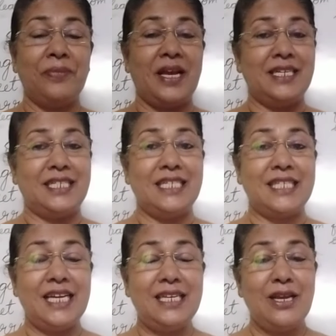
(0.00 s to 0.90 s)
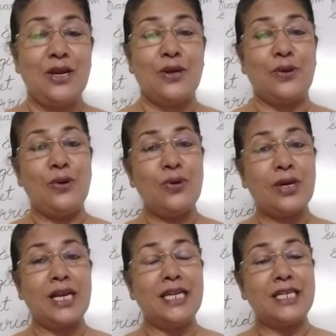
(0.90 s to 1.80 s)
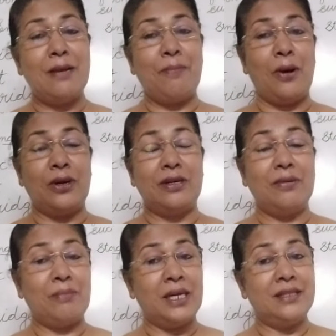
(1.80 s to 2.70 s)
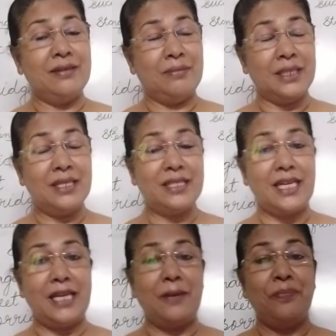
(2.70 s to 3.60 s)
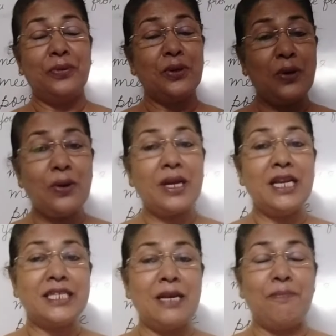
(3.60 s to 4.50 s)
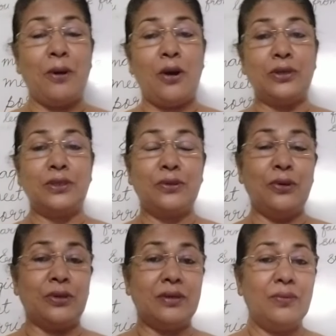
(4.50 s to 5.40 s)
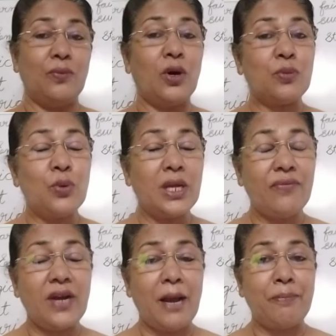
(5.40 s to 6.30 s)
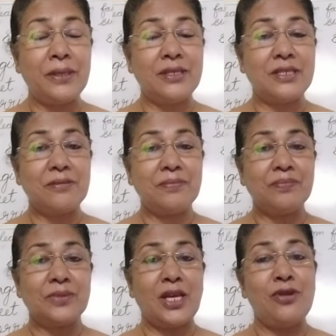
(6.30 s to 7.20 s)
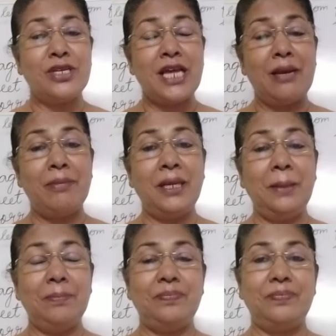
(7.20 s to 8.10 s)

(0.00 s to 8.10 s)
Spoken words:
And she said, cook, little pot. Mother said, cook, little pot, cook. What would have happened? Can you tell me?